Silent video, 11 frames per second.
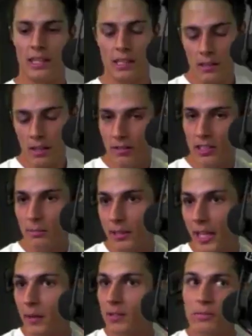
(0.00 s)
I think obviously my
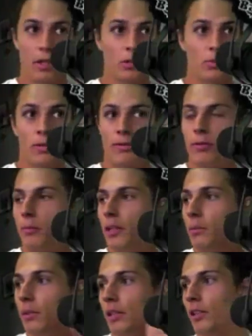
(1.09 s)
dad was in motorsport for
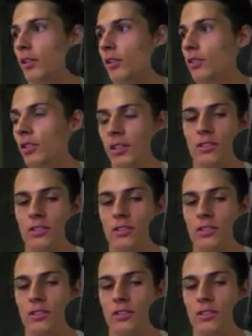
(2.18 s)
many, many years.